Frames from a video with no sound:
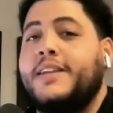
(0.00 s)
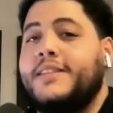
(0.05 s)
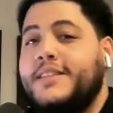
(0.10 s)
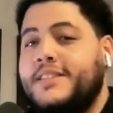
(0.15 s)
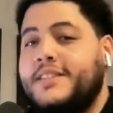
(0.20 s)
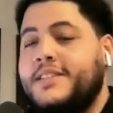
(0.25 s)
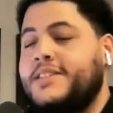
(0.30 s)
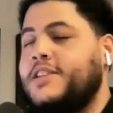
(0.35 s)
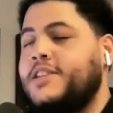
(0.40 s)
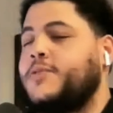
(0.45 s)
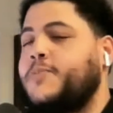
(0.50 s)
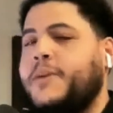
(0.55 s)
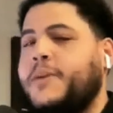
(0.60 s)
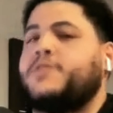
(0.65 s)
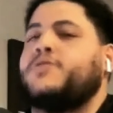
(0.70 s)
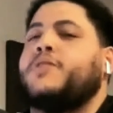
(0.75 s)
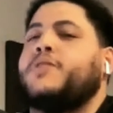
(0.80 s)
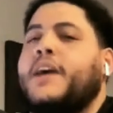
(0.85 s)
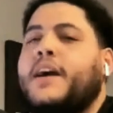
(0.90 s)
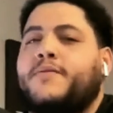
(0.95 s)
this is a
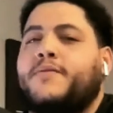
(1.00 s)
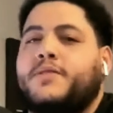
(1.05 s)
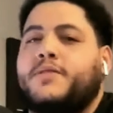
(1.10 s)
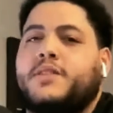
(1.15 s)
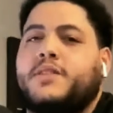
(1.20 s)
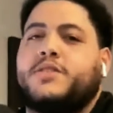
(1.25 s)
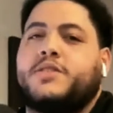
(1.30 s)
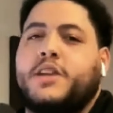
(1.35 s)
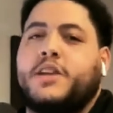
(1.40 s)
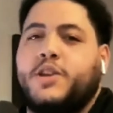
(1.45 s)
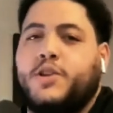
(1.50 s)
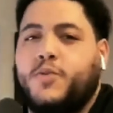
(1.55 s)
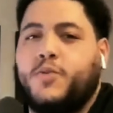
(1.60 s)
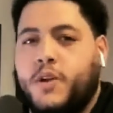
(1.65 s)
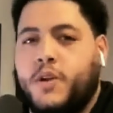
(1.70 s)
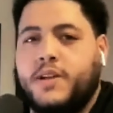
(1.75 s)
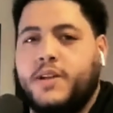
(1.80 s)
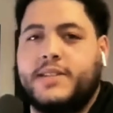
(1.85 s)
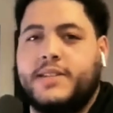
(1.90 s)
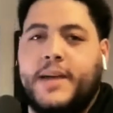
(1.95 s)
special conversation that you
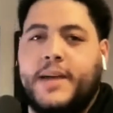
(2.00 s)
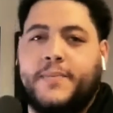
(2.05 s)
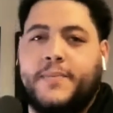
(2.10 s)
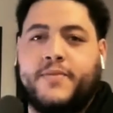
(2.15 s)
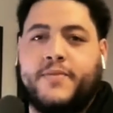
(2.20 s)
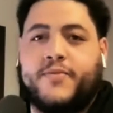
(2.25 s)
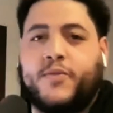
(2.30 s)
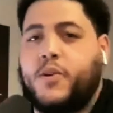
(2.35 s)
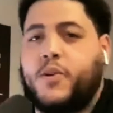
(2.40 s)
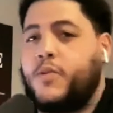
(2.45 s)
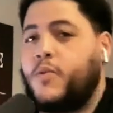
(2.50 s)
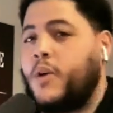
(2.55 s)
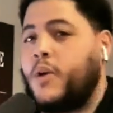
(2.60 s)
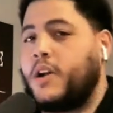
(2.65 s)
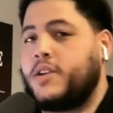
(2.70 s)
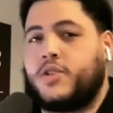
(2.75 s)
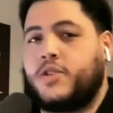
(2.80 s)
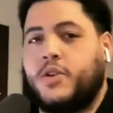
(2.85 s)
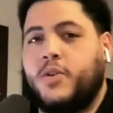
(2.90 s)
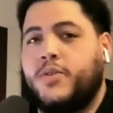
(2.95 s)
want to tap in for and
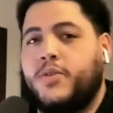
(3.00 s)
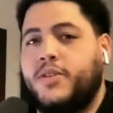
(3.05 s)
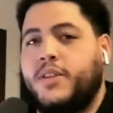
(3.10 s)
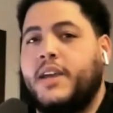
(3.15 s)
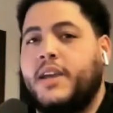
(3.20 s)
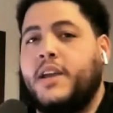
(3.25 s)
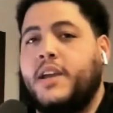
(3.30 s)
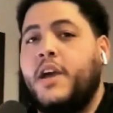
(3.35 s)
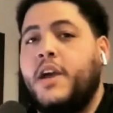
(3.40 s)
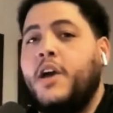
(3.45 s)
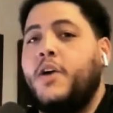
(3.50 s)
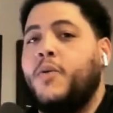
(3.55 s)
watch the whole thing.